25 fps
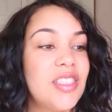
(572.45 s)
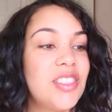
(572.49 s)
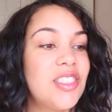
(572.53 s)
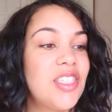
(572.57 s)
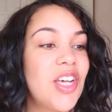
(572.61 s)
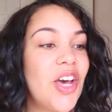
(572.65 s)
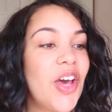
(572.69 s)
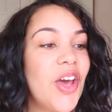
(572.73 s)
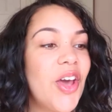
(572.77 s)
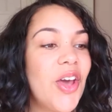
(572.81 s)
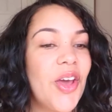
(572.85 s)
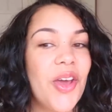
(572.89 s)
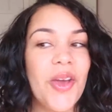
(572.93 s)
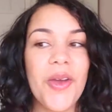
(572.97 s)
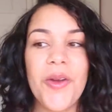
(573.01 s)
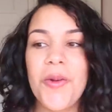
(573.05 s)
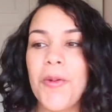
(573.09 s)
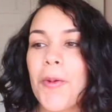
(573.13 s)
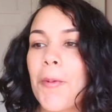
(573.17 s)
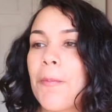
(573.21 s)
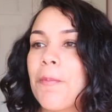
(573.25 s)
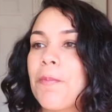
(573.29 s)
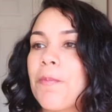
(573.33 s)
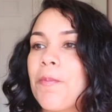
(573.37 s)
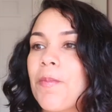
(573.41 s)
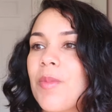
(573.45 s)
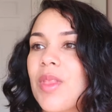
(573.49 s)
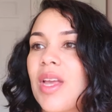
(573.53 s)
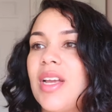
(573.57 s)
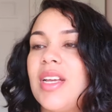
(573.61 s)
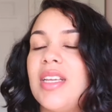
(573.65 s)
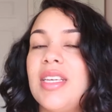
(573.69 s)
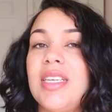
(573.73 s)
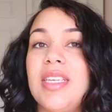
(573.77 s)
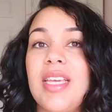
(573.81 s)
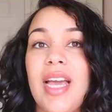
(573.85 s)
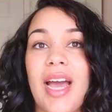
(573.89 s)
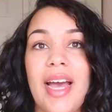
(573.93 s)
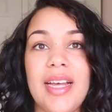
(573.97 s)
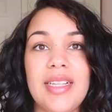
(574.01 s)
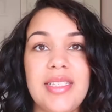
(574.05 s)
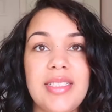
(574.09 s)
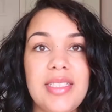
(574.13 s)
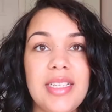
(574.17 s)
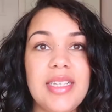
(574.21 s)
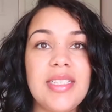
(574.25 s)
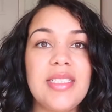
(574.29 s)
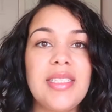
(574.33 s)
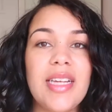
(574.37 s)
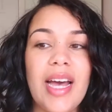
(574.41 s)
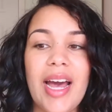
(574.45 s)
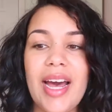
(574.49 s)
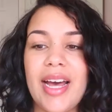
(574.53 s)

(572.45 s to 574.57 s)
So, yes this